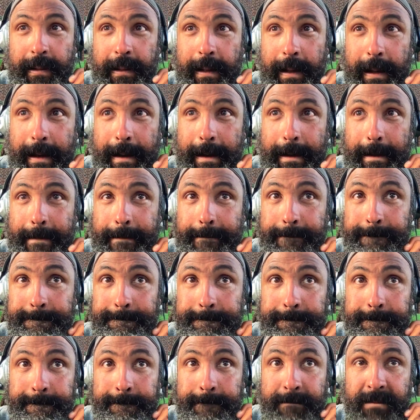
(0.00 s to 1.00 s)

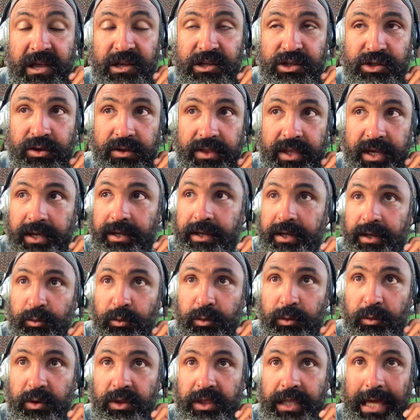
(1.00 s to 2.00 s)
So then,
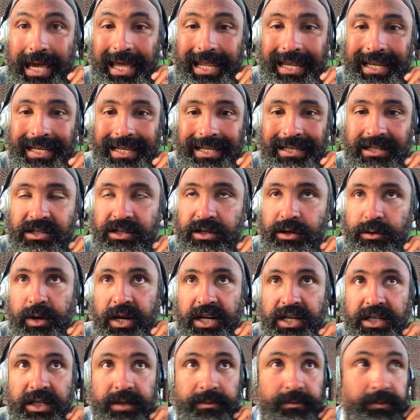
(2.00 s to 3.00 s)
with that in
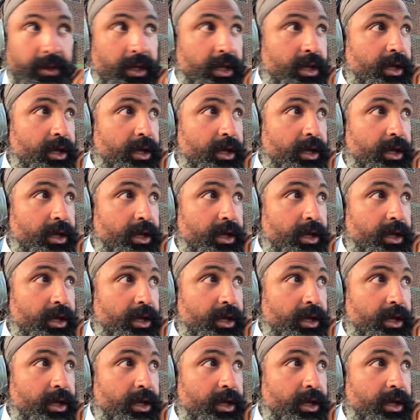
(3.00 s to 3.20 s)
consideration,